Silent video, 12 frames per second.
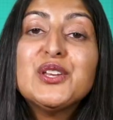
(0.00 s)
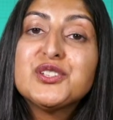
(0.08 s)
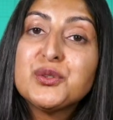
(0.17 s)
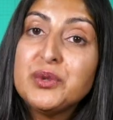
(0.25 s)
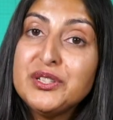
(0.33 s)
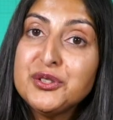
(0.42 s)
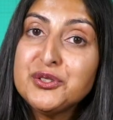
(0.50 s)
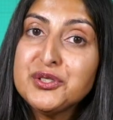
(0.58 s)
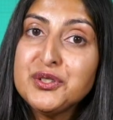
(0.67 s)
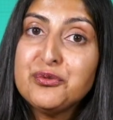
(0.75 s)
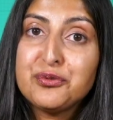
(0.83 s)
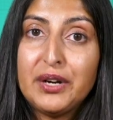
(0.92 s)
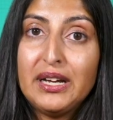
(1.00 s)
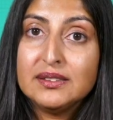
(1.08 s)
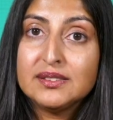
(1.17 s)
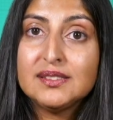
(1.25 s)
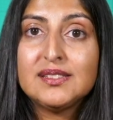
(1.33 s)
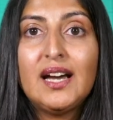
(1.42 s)
So, researchers in
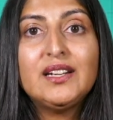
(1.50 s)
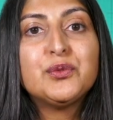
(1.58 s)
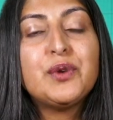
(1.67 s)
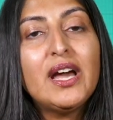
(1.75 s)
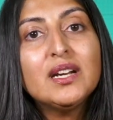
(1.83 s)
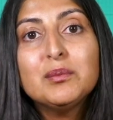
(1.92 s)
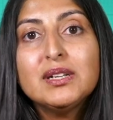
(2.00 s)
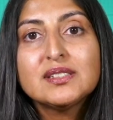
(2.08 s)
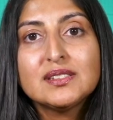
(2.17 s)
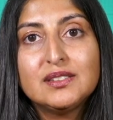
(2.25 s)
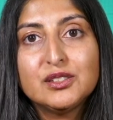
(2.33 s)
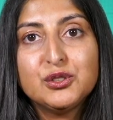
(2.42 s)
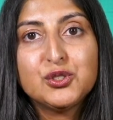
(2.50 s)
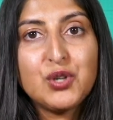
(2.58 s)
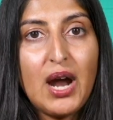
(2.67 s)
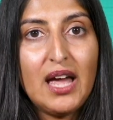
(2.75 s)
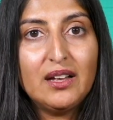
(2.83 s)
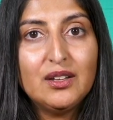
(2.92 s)
France designed a randomized clinical
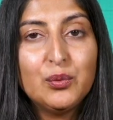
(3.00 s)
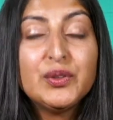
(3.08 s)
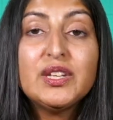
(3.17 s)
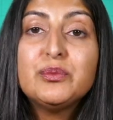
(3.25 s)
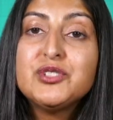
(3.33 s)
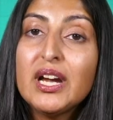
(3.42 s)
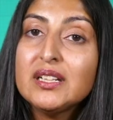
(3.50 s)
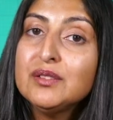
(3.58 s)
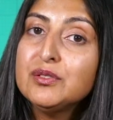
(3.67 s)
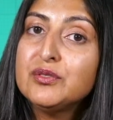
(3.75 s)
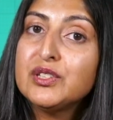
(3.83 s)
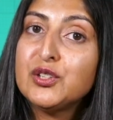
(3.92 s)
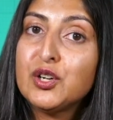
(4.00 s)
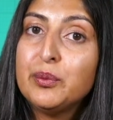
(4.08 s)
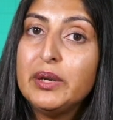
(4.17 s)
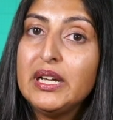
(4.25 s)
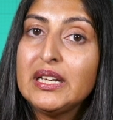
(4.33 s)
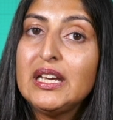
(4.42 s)
trial with the objective of
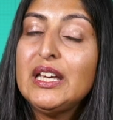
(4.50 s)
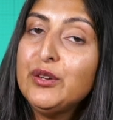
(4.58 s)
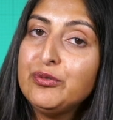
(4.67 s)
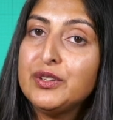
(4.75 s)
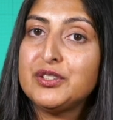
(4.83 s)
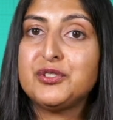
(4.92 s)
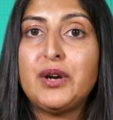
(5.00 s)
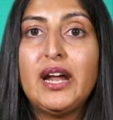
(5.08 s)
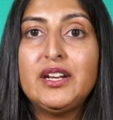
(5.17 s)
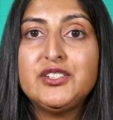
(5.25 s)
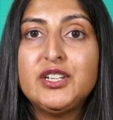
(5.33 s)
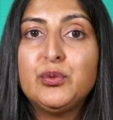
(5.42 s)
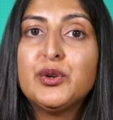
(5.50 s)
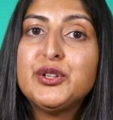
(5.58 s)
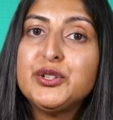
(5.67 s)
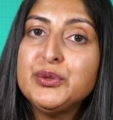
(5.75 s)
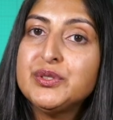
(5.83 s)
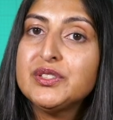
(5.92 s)
determining if this strategy
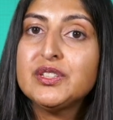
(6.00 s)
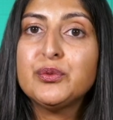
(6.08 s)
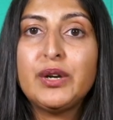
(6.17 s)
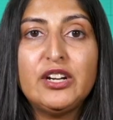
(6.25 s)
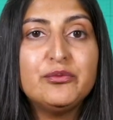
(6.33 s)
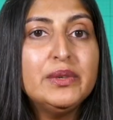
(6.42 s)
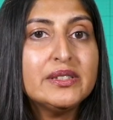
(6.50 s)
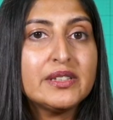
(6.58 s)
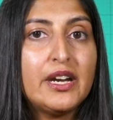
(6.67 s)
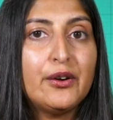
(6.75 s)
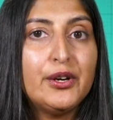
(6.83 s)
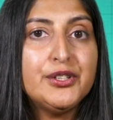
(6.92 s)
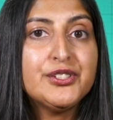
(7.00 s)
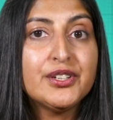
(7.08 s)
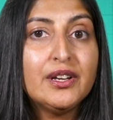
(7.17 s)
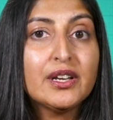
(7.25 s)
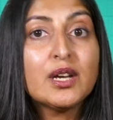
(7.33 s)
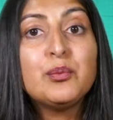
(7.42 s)
reduces the rate of miscarriage
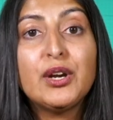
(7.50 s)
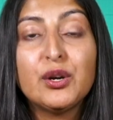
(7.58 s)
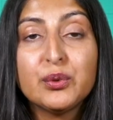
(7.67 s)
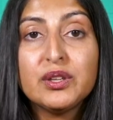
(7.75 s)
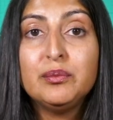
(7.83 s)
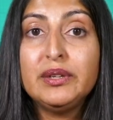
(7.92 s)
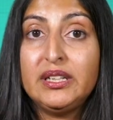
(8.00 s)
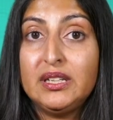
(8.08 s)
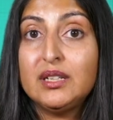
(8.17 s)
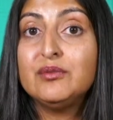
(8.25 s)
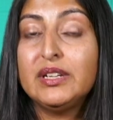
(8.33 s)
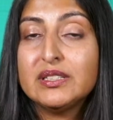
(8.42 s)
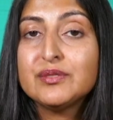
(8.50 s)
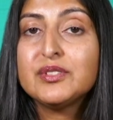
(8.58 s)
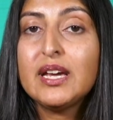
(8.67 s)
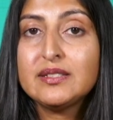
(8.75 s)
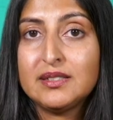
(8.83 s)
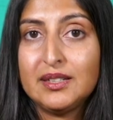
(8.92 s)
compared with immediate invasive
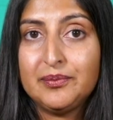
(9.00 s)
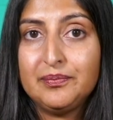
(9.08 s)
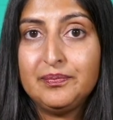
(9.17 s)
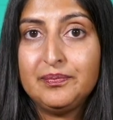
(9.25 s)
testing.